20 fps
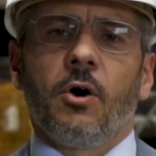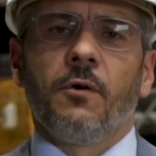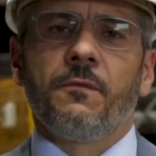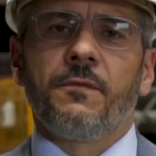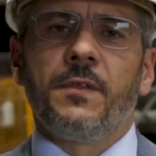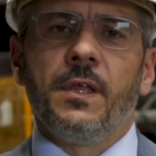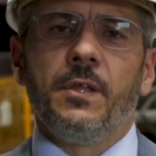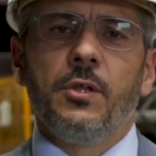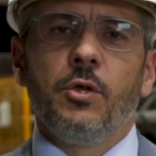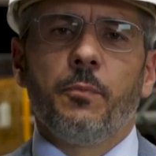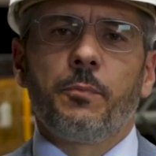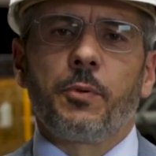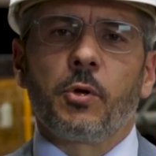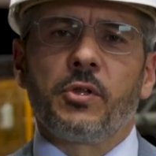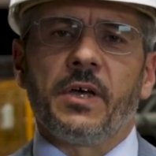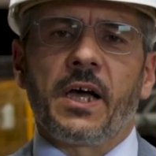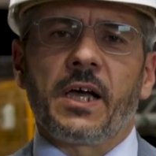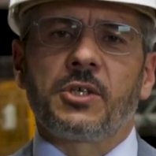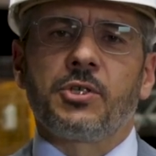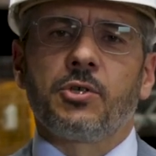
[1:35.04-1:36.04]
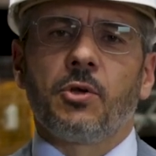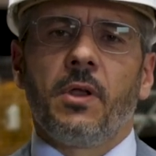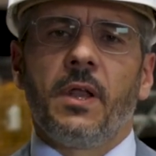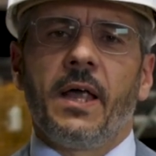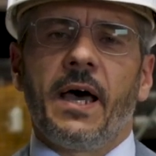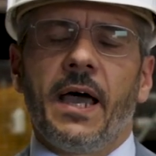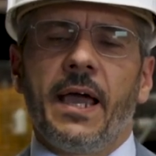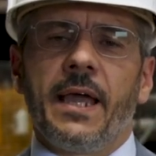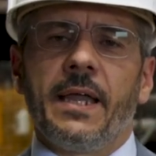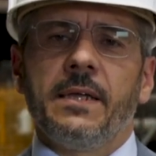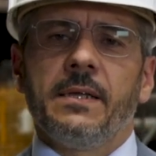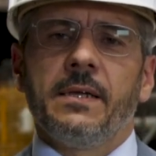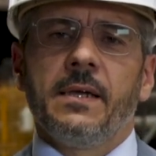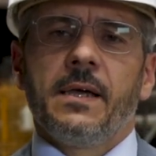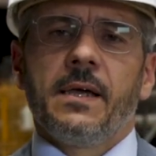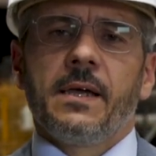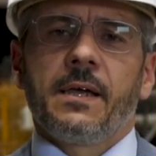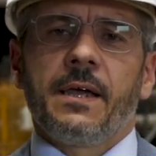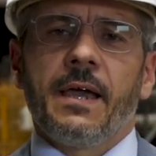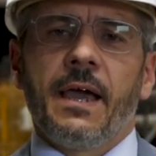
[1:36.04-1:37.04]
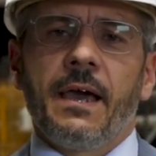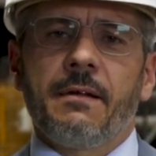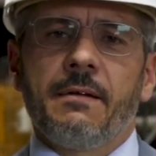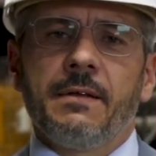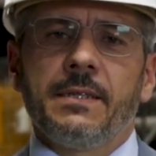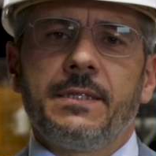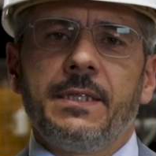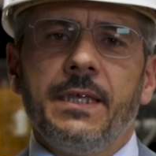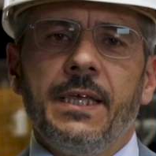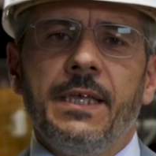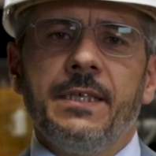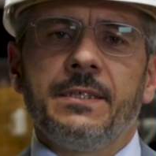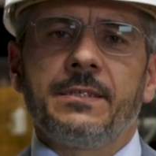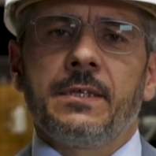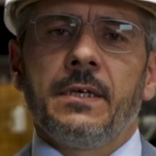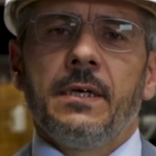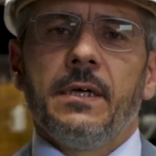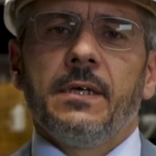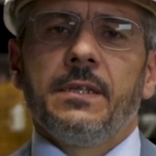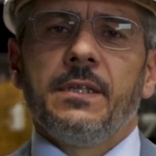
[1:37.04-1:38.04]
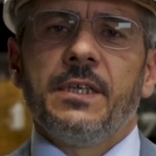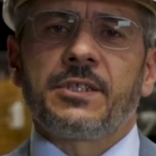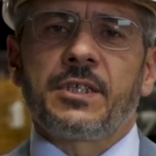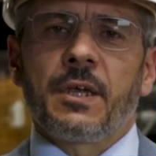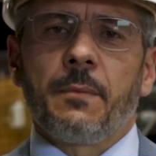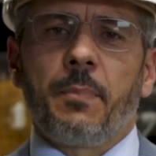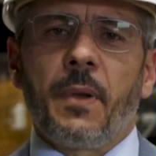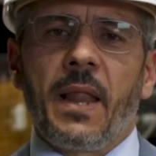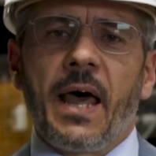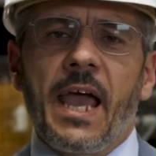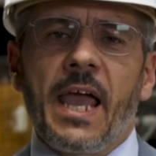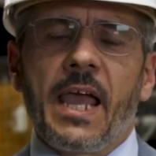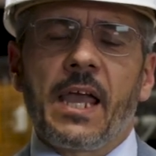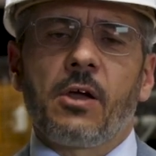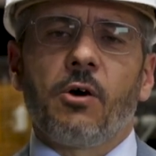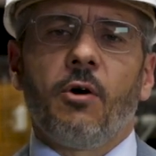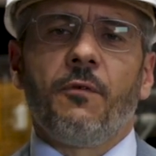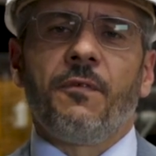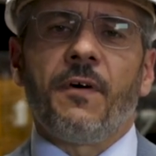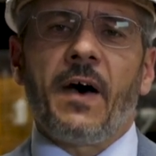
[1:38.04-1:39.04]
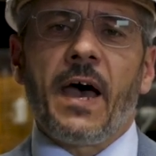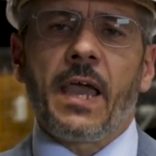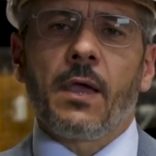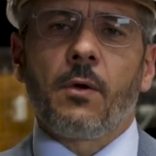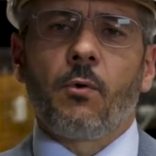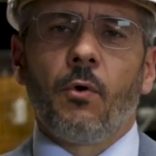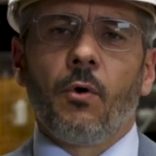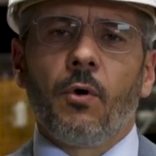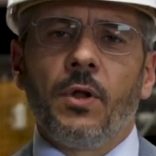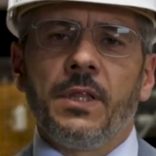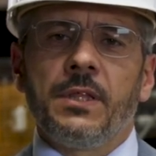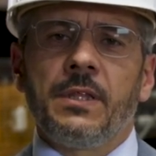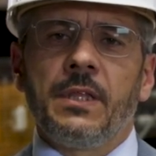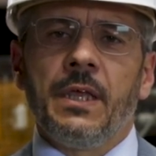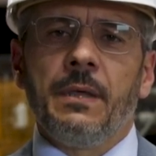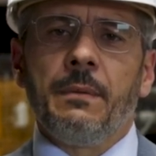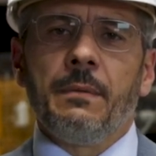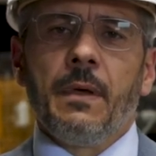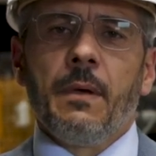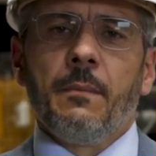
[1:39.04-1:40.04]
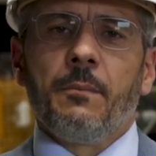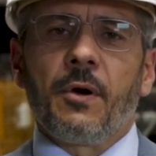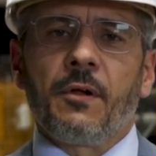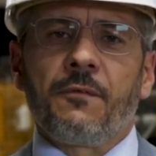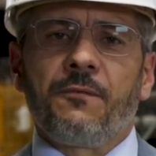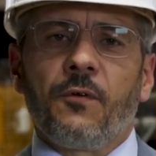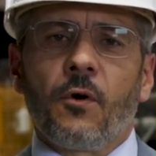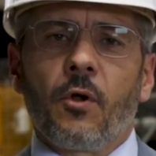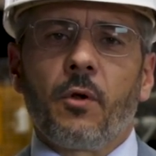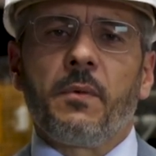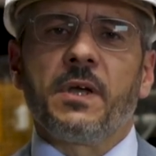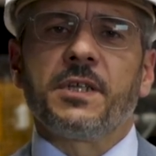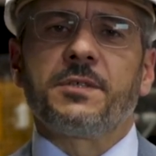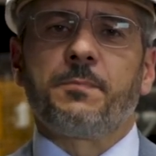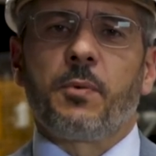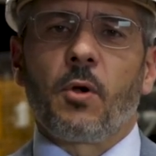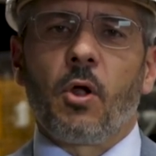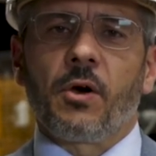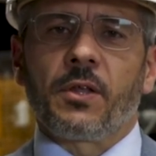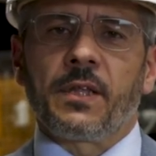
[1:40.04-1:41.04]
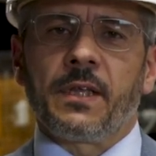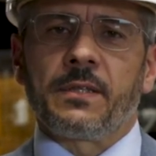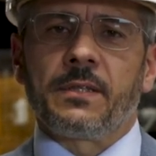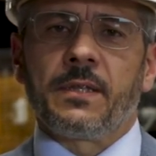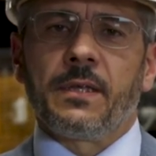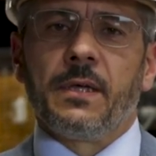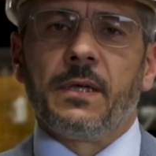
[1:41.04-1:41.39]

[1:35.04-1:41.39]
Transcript: of the new production line guarantees the supplying of high quality performance product